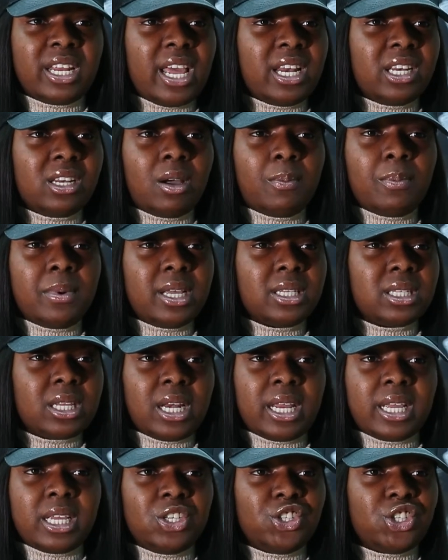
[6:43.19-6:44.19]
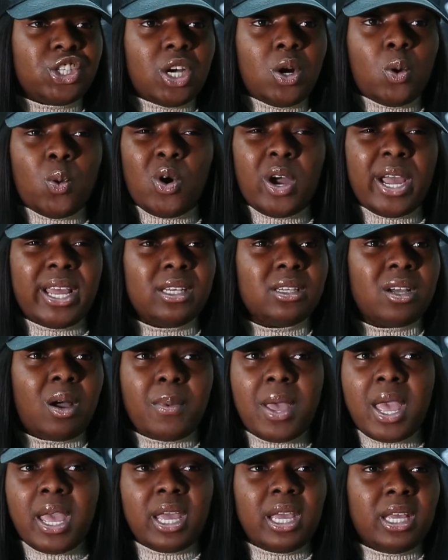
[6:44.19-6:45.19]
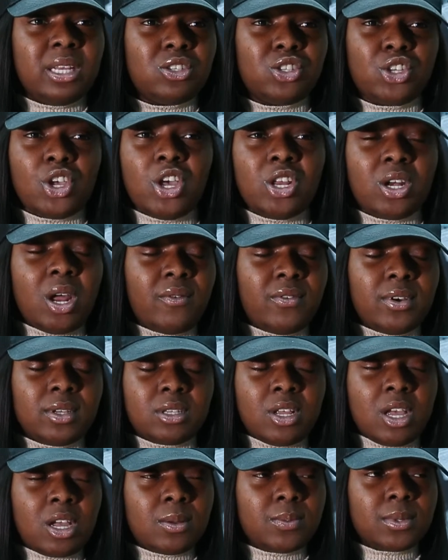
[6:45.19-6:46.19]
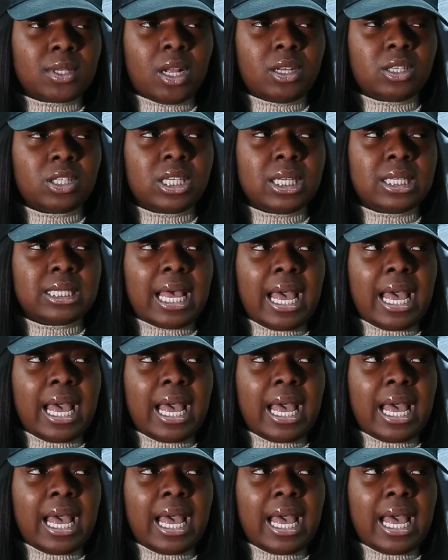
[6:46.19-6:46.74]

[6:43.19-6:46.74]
end up escalating jail or end up in certain other circumstances.